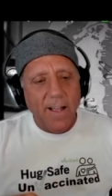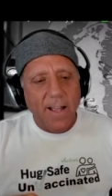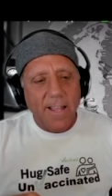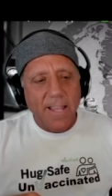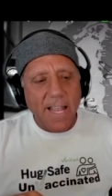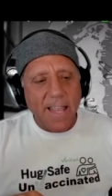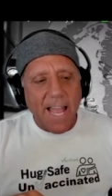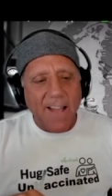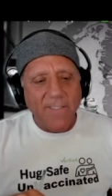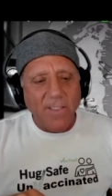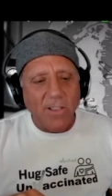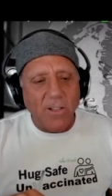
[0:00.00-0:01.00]
They
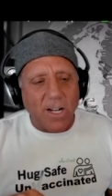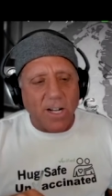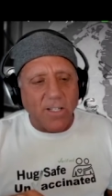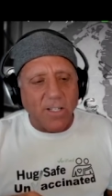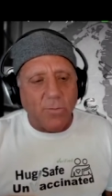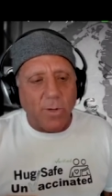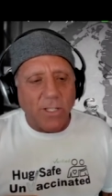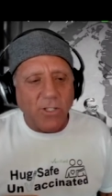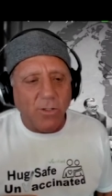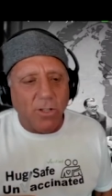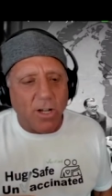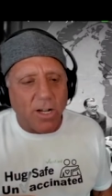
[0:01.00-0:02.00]
haven't looked, because once
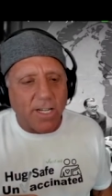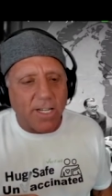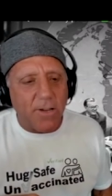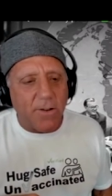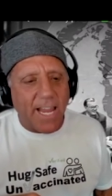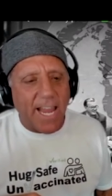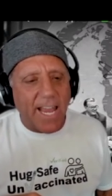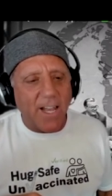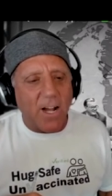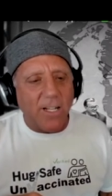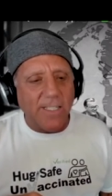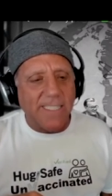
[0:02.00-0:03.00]
you look, you can't
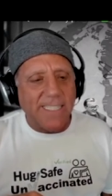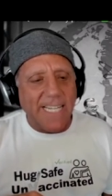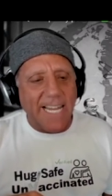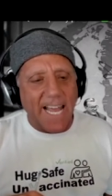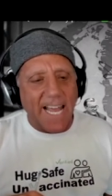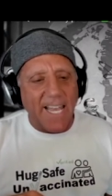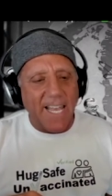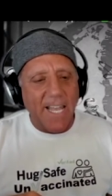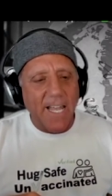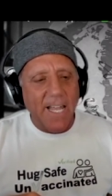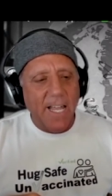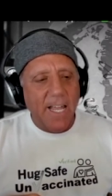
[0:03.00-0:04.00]
unsee it.
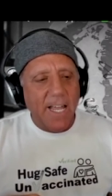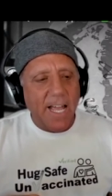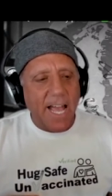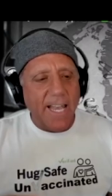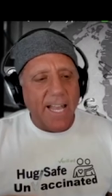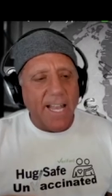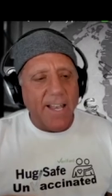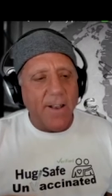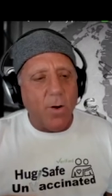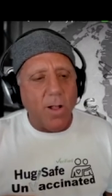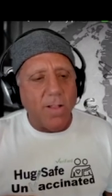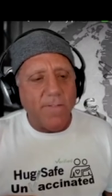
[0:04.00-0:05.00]
And then
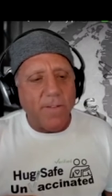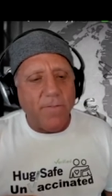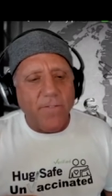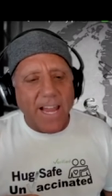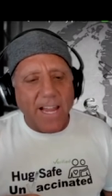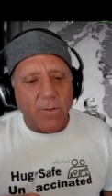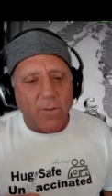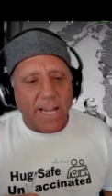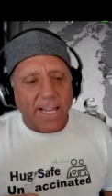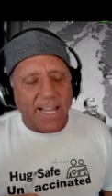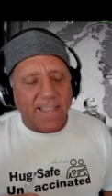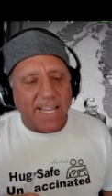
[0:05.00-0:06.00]
all of the
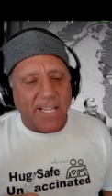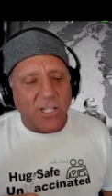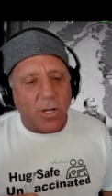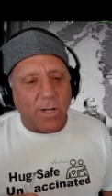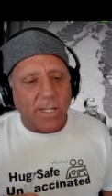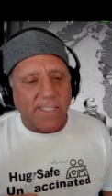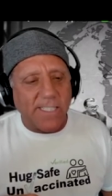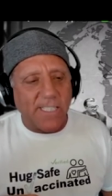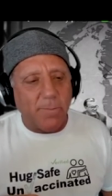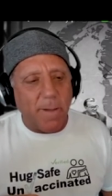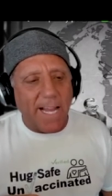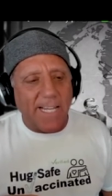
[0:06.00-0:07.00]
fakery that they show us in
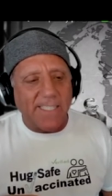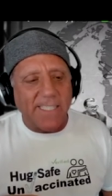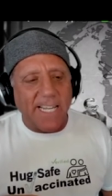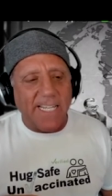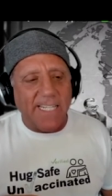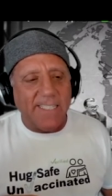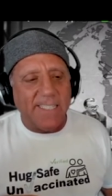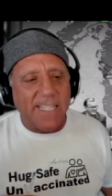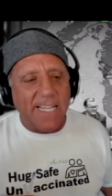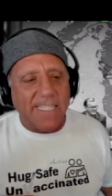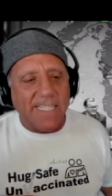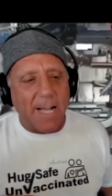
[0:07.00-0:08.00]
space is
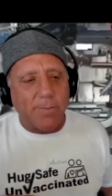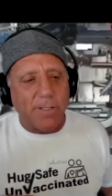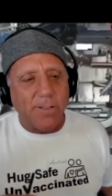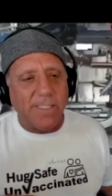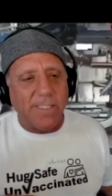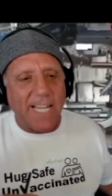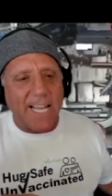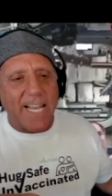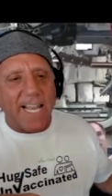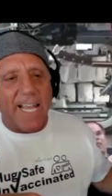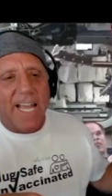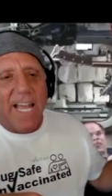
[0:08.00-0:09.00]
absolute
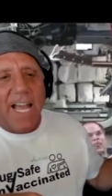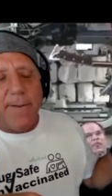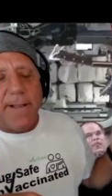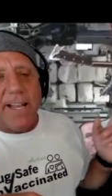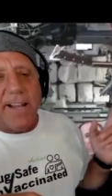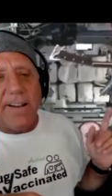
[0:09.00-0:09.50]
insanity. I mean, here